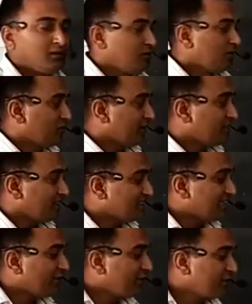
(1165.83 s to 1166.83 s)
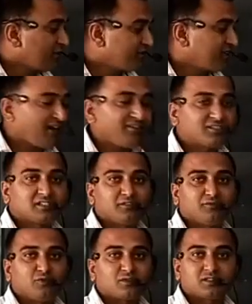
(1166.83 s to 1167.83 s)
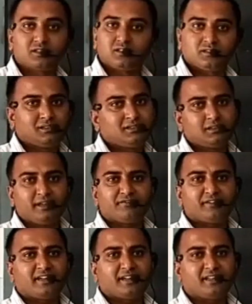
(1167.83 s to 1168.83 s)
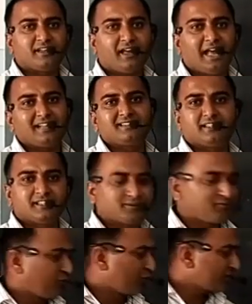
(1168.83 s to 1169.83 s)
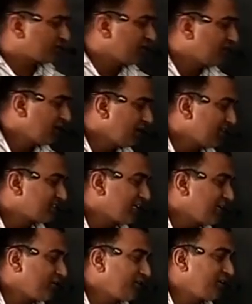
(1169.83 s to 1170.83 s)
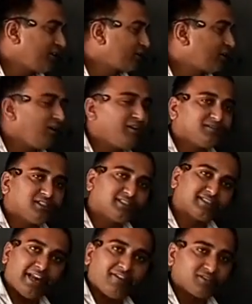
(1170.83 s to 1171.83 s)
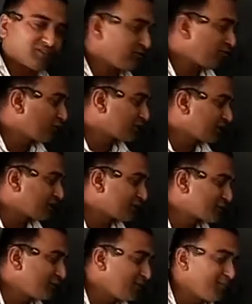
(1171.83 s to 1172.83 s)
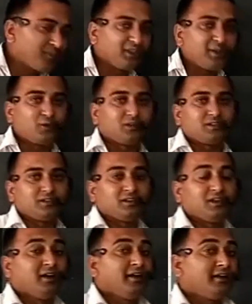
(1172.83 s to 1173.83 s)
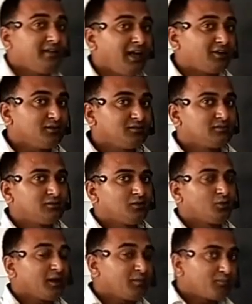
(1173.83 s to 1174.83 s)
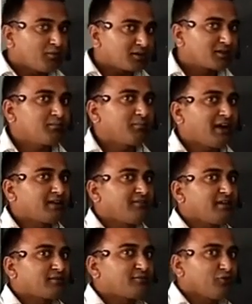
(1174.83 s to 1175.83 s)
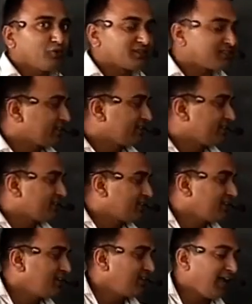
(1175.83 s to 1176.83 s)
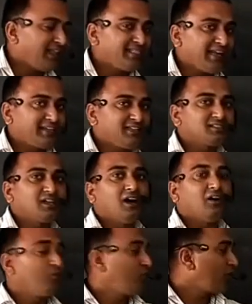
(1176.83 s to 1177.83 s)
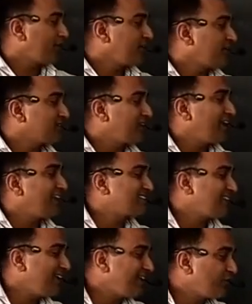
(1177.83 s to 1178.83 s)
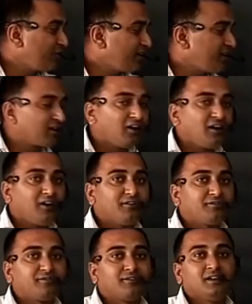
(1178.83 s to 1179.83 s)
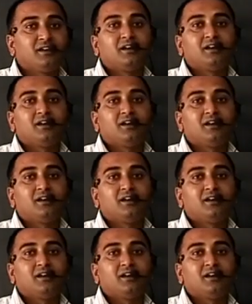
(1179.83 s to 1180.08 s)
What is SI unit of gravitational force? Definitely, as it is force, SI unit of this gravitational force also Newton. Now, one important part we are focusing here, and that is what is the SI unit of